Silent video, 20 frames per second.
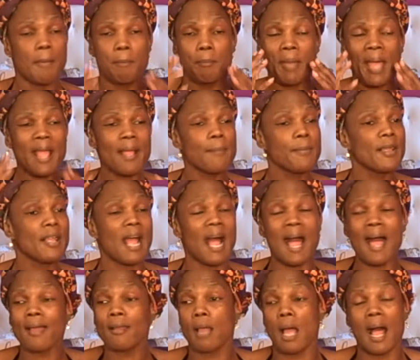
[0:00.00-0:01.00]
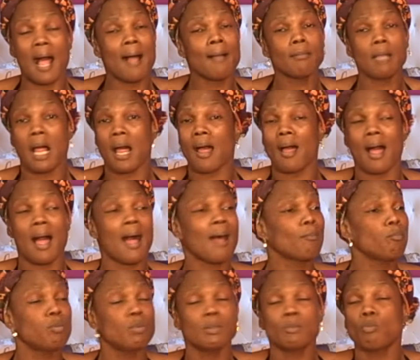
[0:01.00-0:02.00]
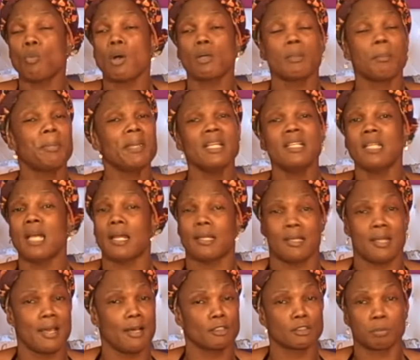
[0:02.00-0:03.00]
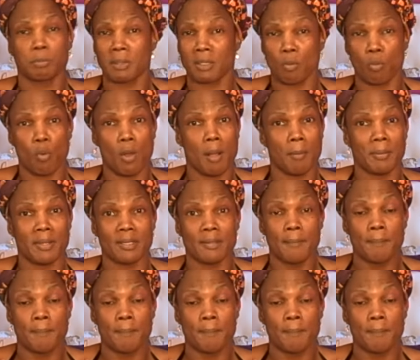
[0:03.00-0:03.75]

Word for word: baby, I I I wouldn't want to be nothing else but a woman.